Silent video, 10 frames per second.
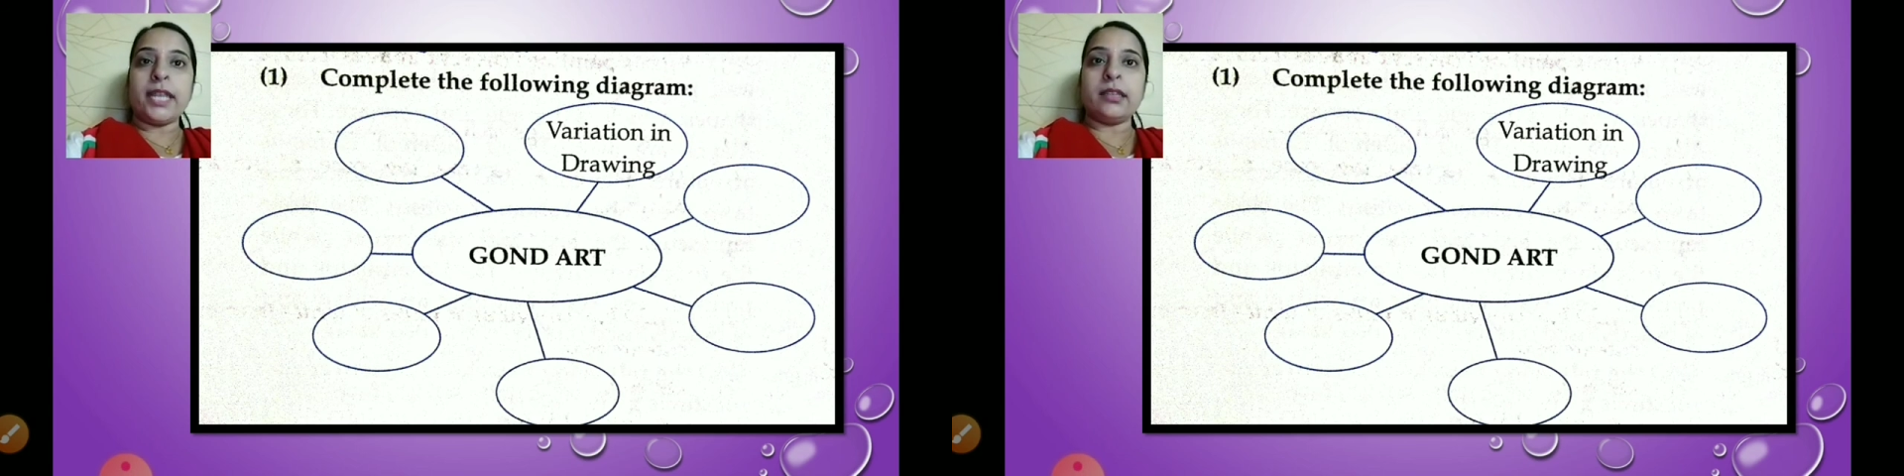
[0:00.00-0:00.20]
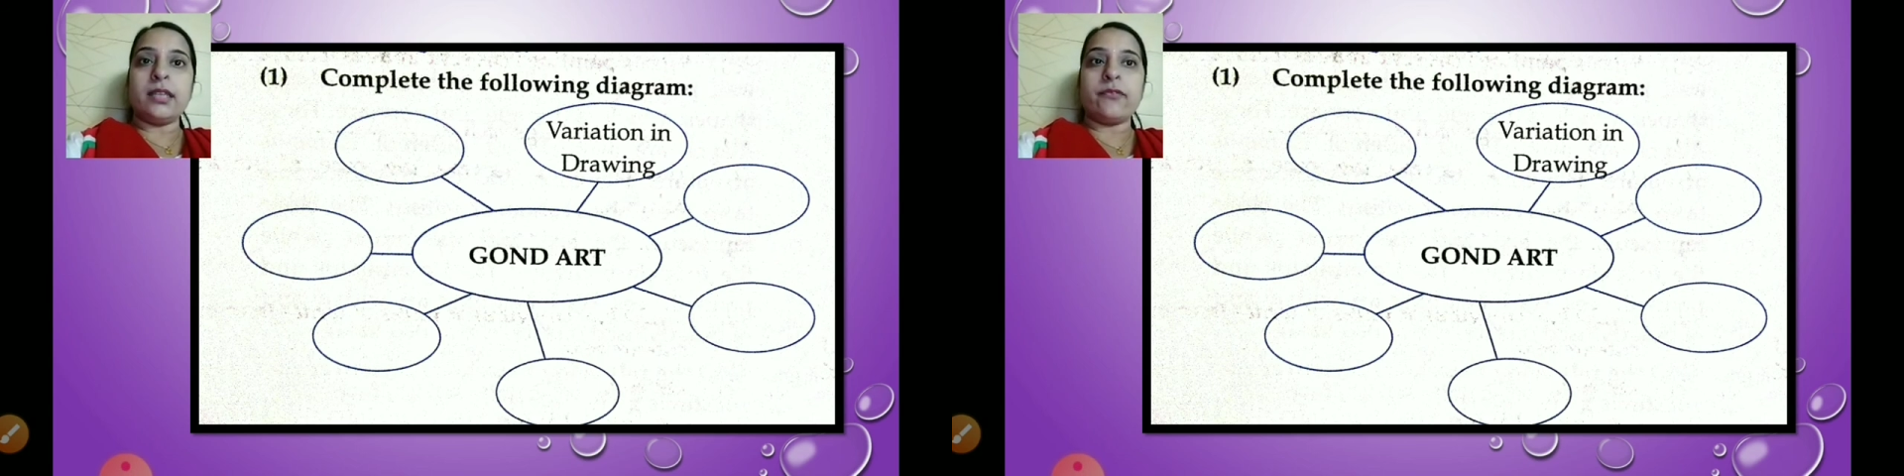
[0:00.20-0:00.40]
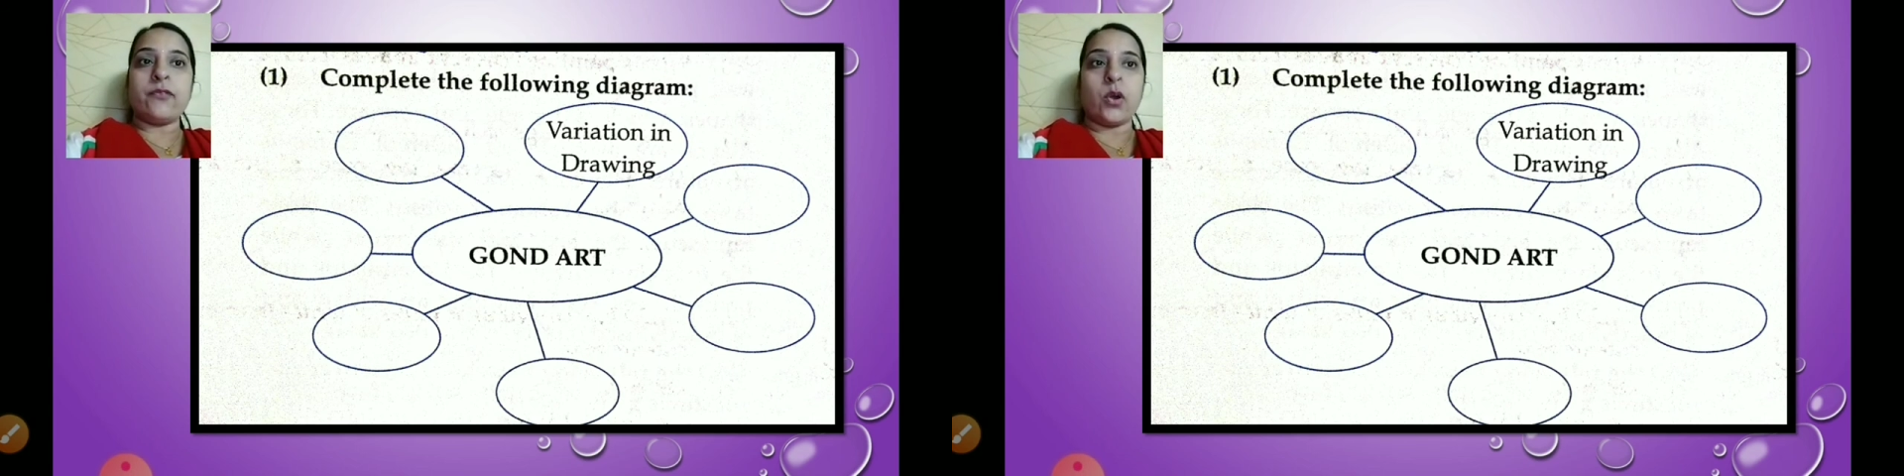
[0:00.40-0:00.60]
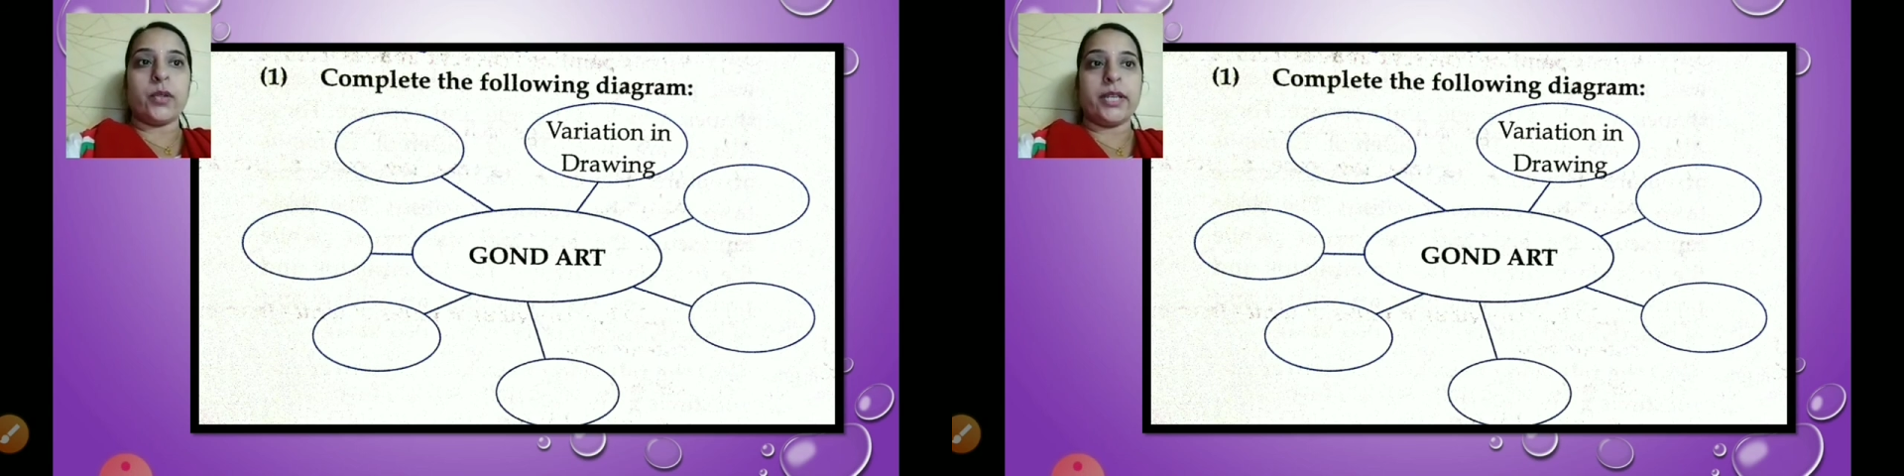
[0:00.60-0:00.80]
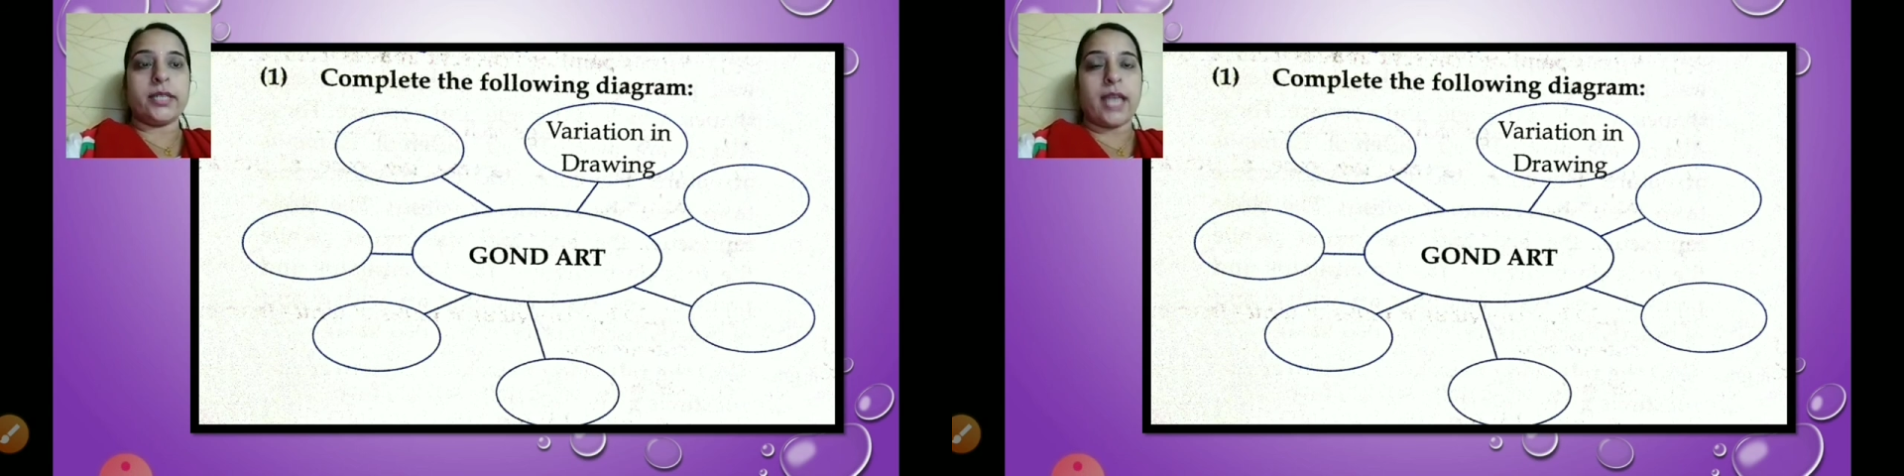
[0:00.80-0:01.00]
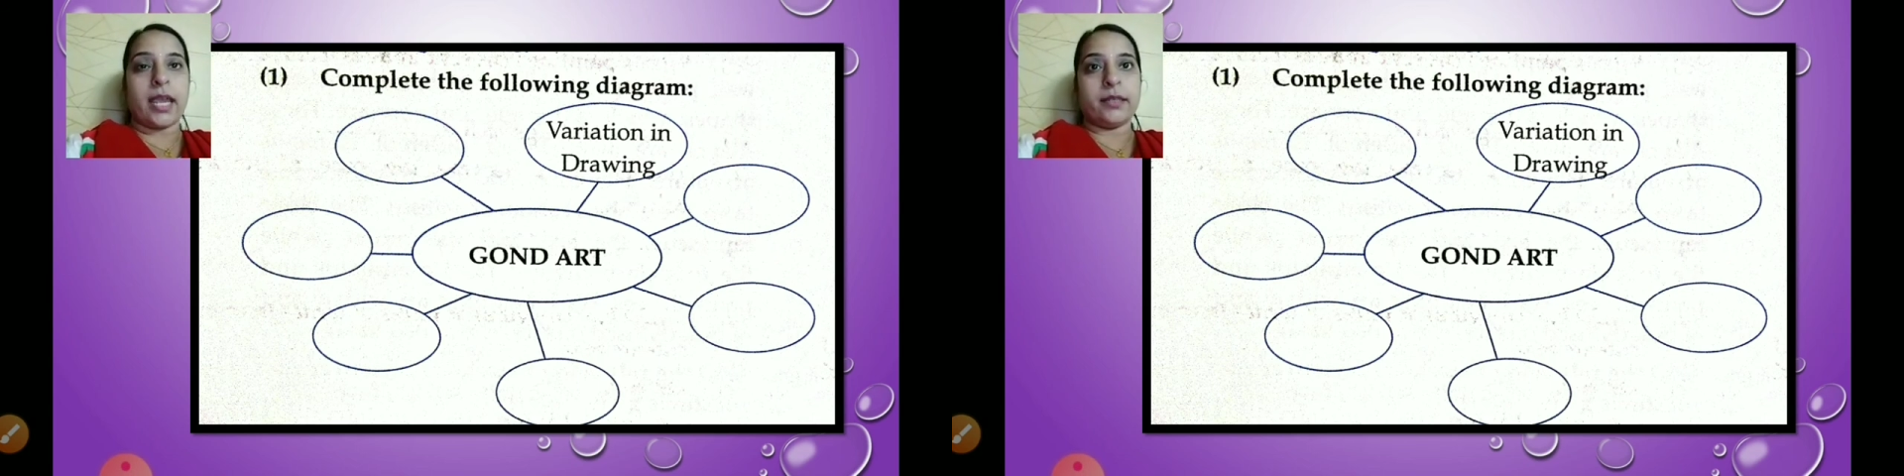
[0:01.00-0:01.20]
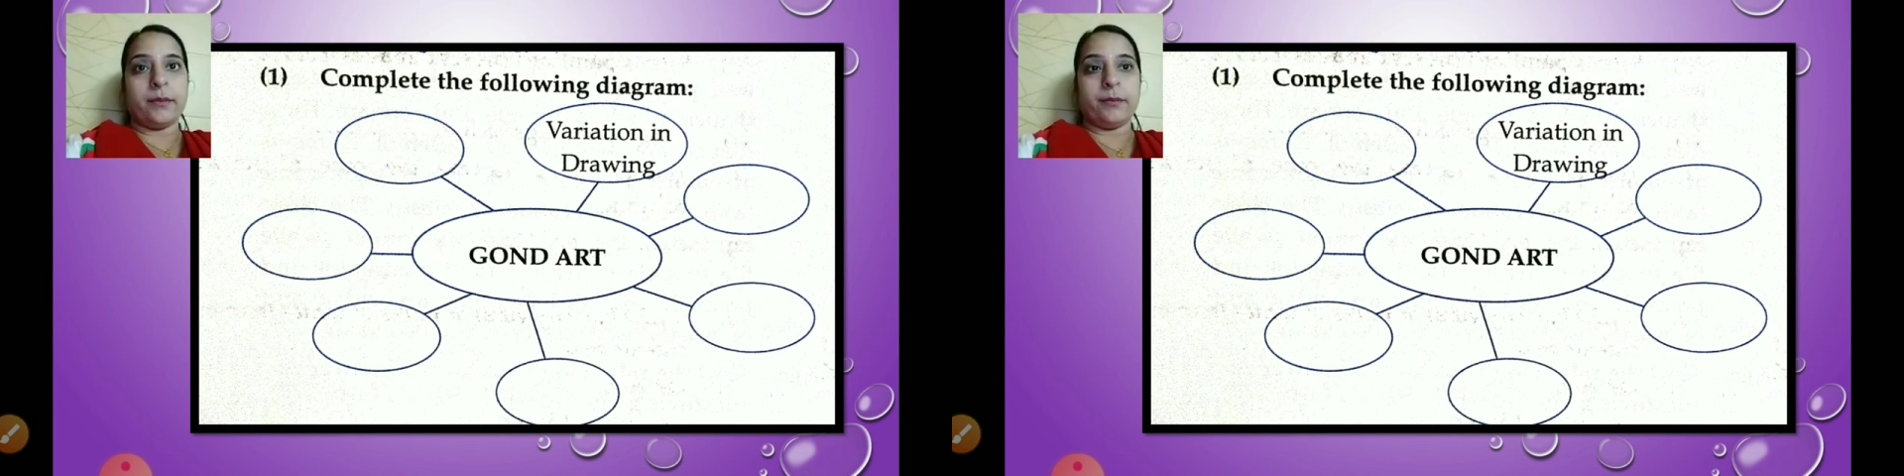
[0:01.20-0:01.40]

the following diagram.